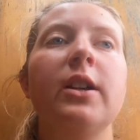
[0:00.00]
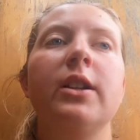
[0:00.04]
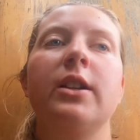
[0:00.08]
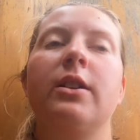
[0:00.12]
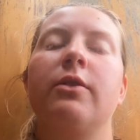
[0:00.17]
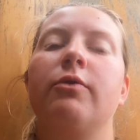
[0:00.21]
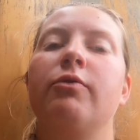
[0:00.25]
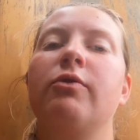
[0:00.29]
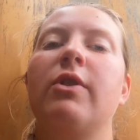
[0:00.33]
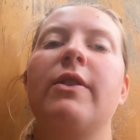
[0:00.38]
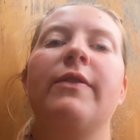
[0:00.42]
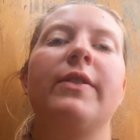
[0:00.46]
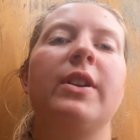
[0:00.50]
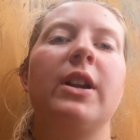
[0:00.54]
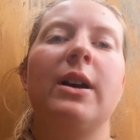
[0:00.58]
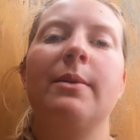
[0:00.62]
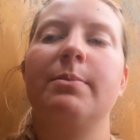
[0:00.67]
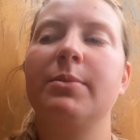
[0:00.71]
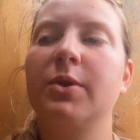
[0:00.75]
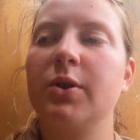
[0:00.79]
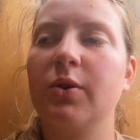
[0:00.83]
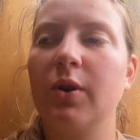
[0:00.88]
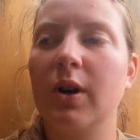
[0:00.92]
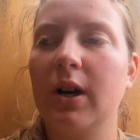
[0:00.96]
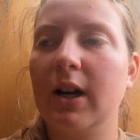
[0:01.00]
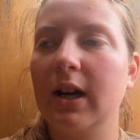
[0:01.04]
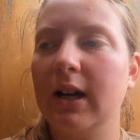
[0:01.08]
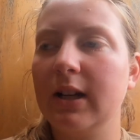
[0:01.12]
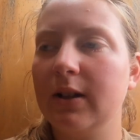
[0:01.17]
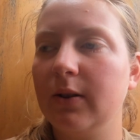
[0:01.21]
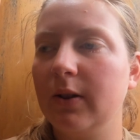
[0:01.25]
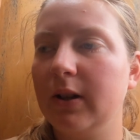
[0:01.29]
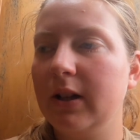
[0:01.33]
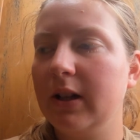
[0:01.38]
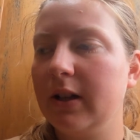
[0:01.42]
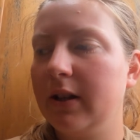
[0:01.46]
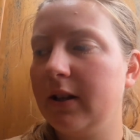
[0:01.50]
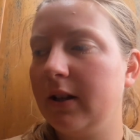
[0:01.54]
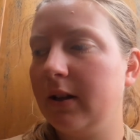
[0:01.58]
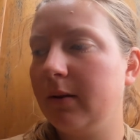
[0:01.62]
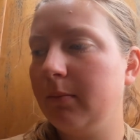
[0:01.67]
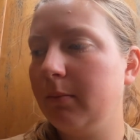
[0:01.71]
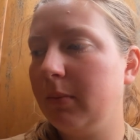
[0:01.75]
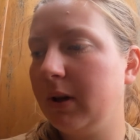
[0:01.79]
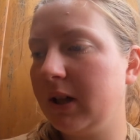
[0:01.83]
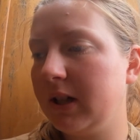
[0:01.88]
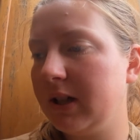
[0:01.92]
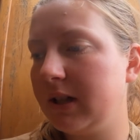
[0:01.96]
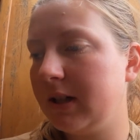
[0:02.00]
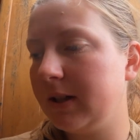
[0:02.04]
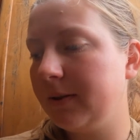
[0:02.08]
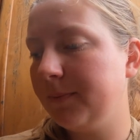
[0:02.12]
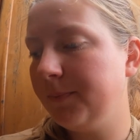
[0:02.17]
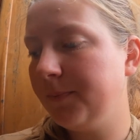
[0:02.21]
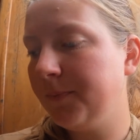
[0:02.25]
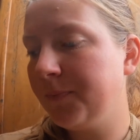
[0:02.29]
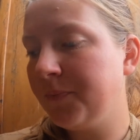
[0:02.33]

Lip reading: Didn't rev it up too hard or anything, but